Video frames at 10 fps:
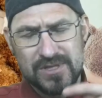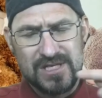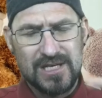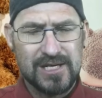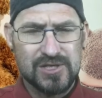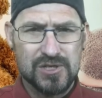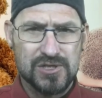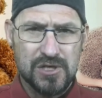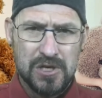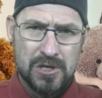with
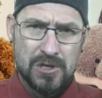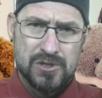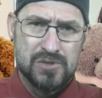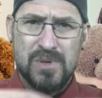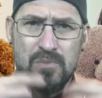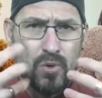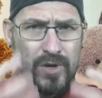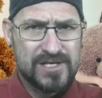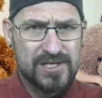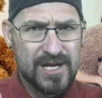teenagers to be
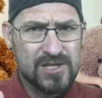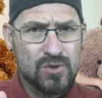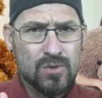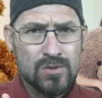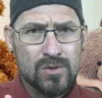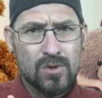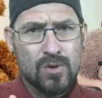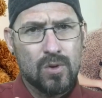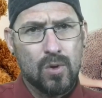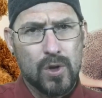more accidental,
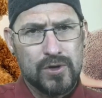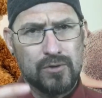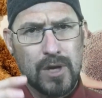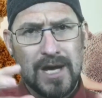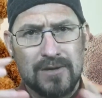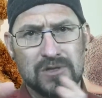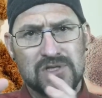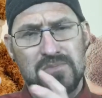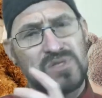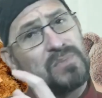or are you relying on
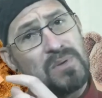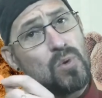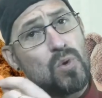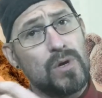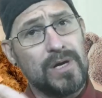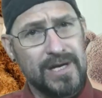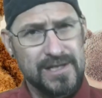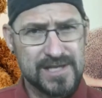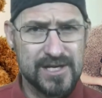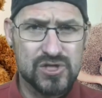it to be more
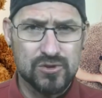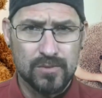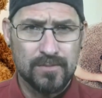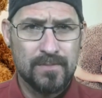intentional?